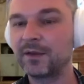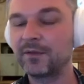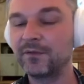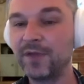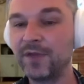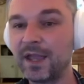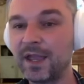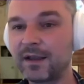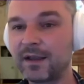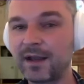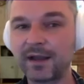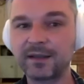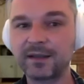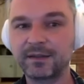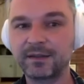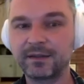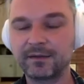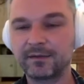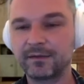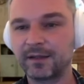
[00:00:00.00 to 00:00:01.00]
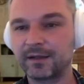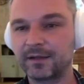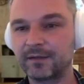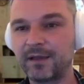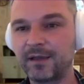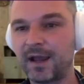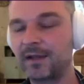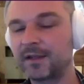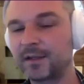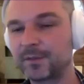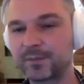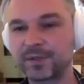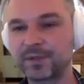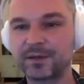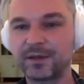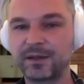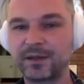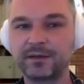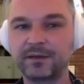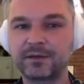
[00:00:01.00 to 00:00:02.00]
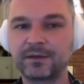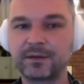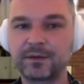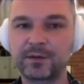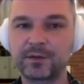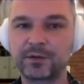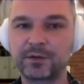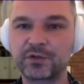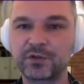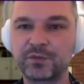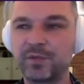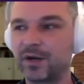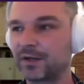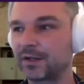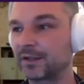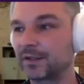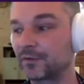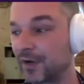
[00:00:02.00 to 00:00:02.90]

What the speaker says: They got like 90% search market